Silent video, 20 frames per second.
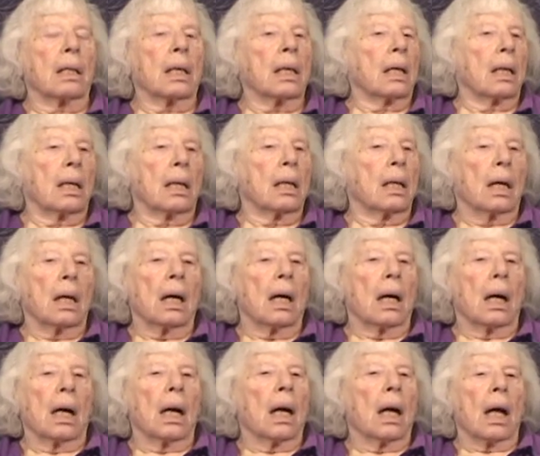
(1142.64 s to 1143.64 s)
he
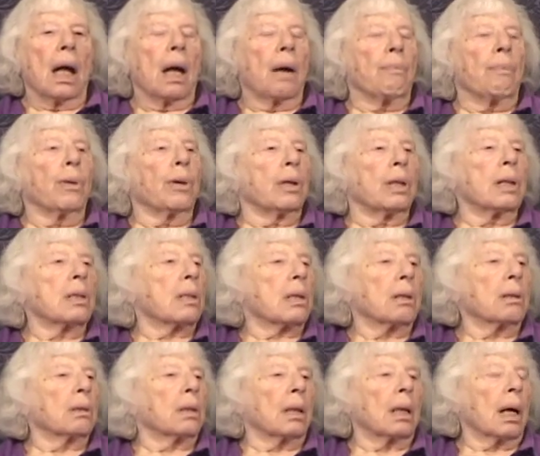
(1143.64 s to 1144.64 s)
put his
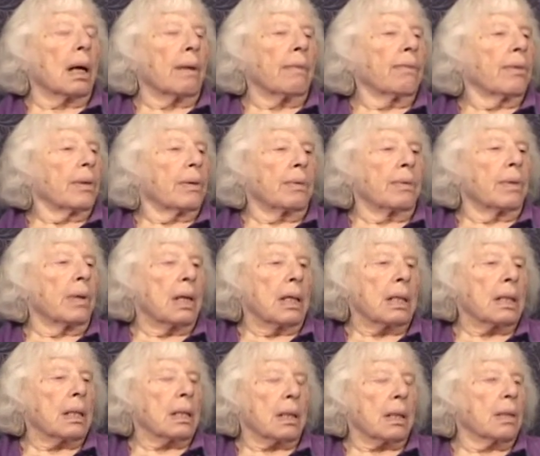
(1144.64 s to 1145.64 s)
own life at
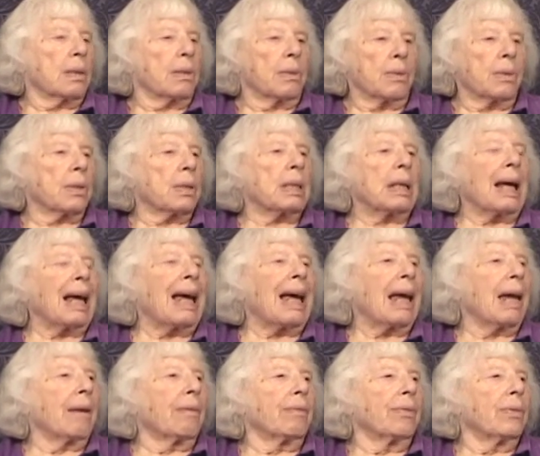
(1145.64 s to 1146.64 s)
risk to
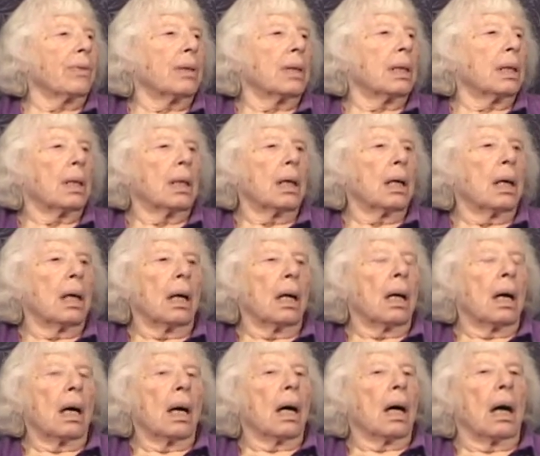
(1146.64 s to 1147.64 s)
save
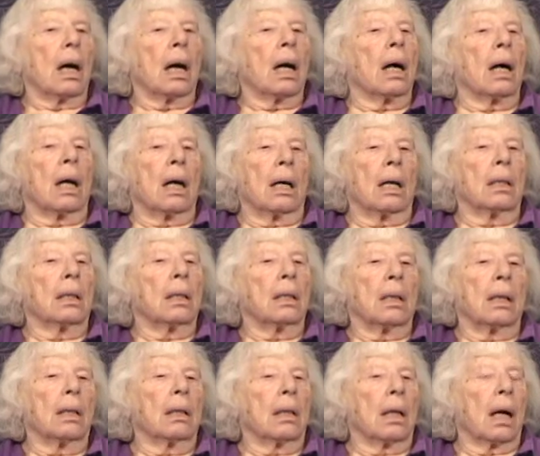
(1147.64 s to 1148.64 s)
uh,
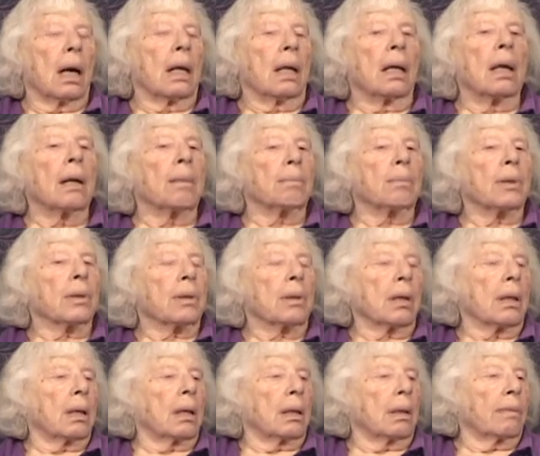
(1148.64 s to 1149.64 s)
a
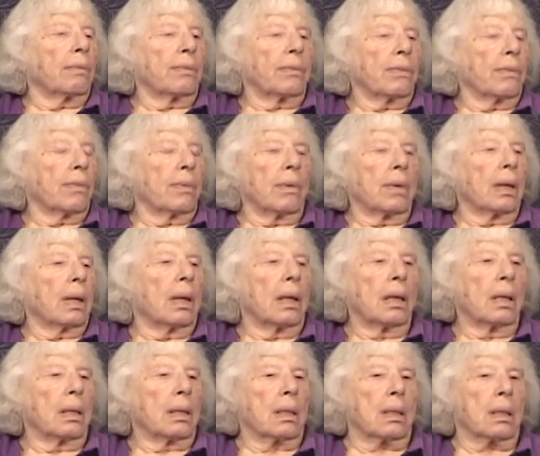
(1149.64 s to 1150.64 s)
number of
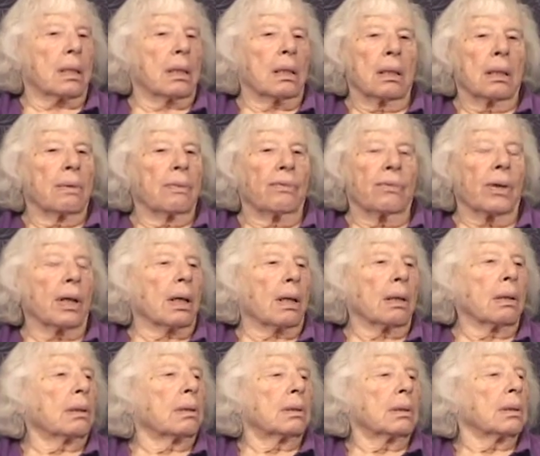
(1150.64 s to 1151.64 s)
his
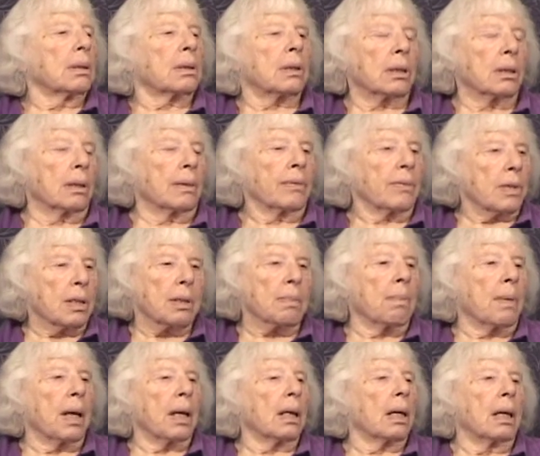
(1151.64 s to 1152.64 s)
fellow
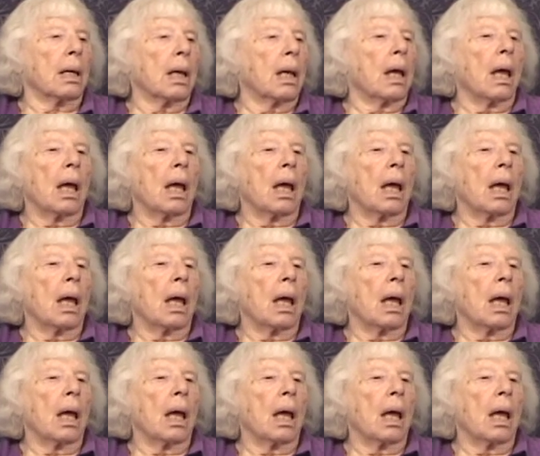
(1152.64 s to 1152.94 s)
servicemen.